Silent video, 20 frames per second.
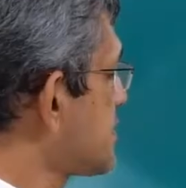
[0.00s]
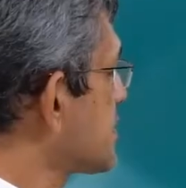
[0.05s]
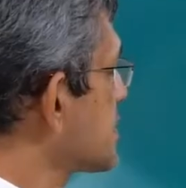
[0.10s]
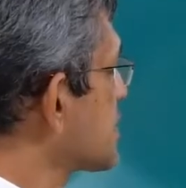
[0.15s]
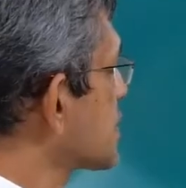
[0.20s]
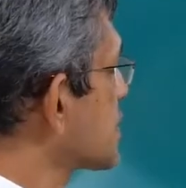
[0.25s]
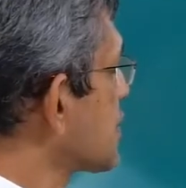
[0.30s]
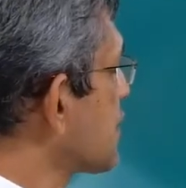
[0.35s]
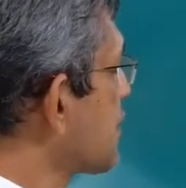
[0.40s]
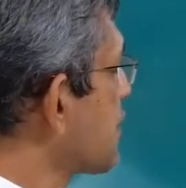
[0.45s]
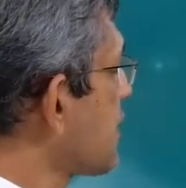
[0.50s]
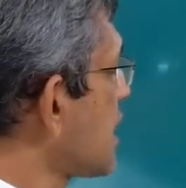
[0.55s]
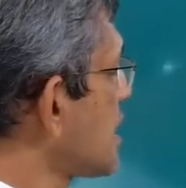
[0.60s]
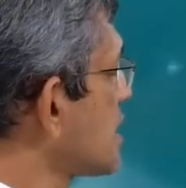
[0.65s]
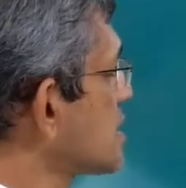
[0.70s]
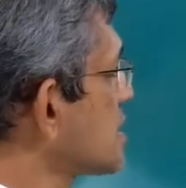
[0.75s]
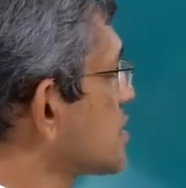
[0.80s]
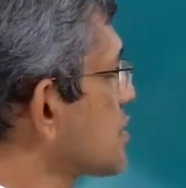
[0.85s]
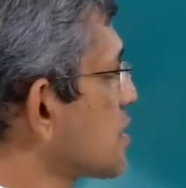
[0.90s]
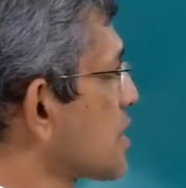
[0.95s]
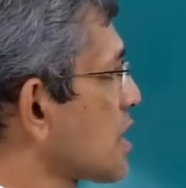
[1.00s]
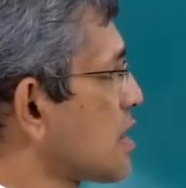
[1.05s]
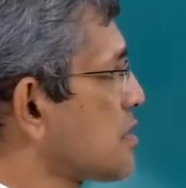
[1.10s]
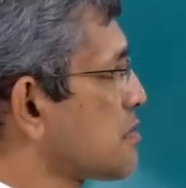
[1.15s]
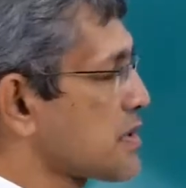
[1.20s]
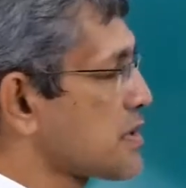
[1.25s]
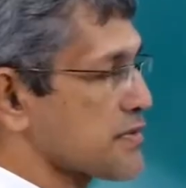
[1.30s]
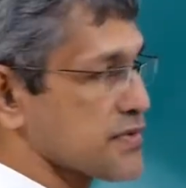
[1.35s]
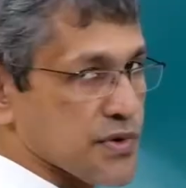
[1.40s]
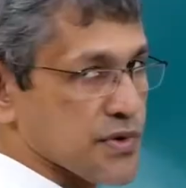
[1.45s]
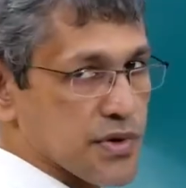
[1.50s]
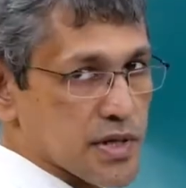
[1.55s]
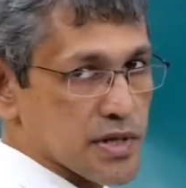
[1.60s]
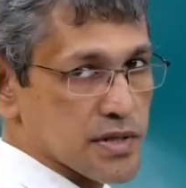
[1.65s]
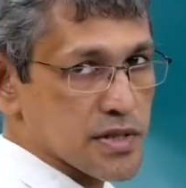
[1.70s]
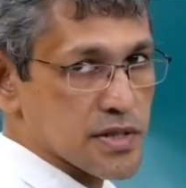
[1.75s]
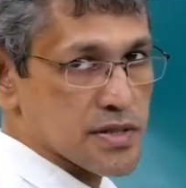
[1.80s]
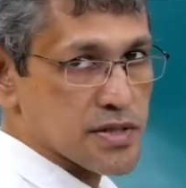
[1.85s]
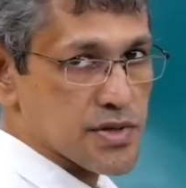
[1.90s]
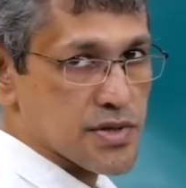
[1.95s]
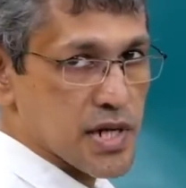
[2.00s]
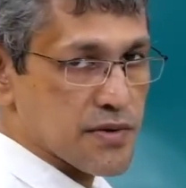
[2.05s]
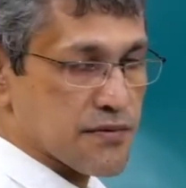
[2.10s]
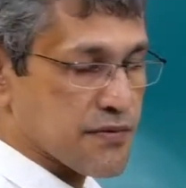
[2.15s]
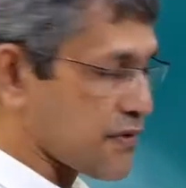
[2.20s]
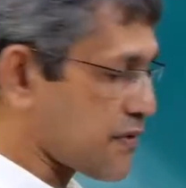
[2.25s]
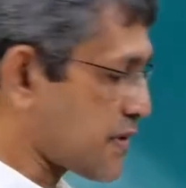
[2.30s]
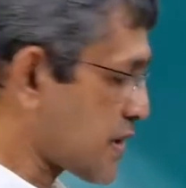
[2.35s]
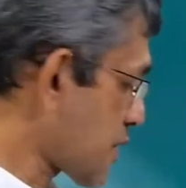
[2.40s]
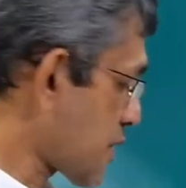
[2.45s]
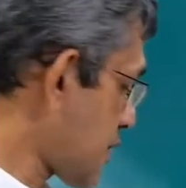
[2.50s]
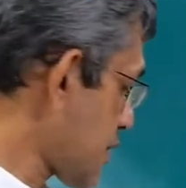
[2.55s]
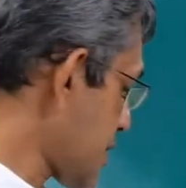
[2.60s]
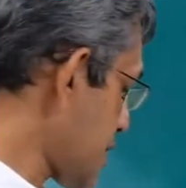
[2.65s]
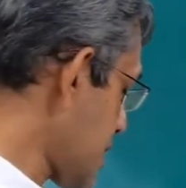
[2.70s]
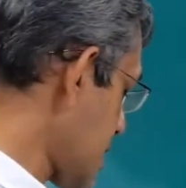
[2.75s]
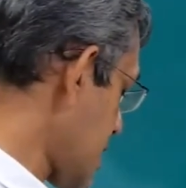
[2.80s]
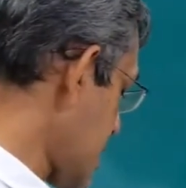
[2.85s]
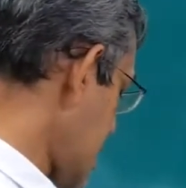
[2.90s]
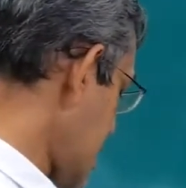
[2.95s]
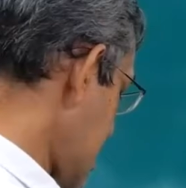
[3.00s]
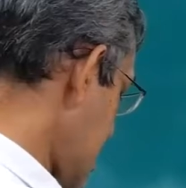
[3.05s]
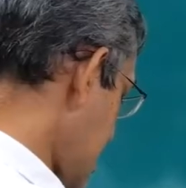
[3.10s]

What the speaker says: So find the total number of squares. Straightforward question.